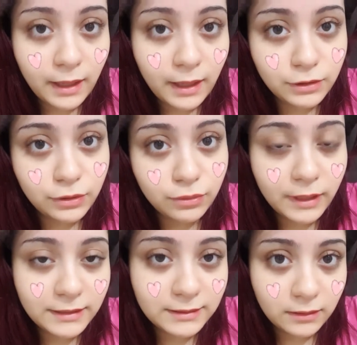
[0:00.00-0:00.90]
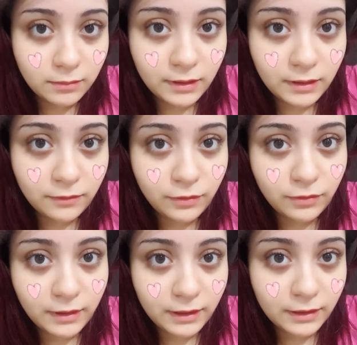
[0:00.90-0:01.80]
and you guys tell me if
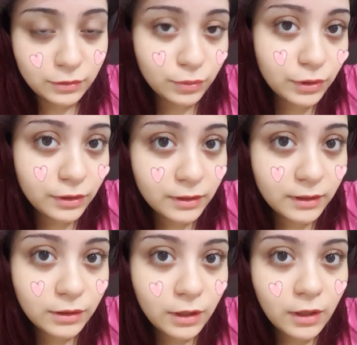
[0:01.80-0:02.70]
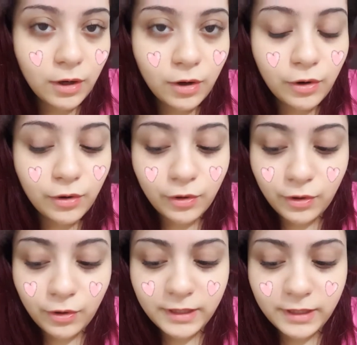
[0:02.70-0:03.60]
you think it's worth it
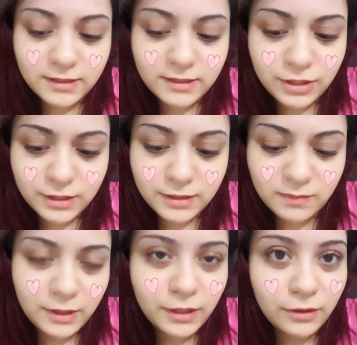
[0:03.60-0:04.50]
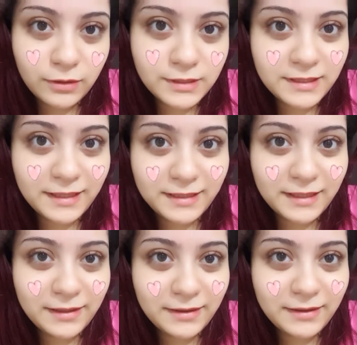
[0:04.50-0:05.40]
or is it just me
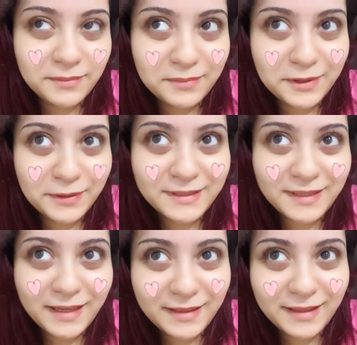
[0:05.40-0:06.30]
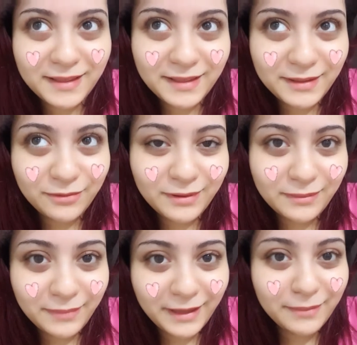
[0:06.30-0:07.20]
hallucinating, because I think it
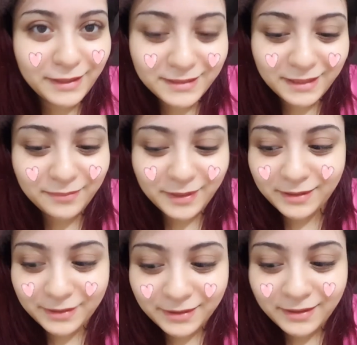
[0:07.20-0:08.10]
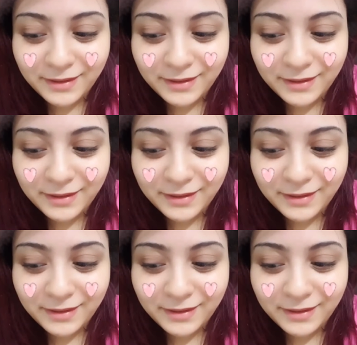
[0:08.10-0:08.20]
will make my skin better.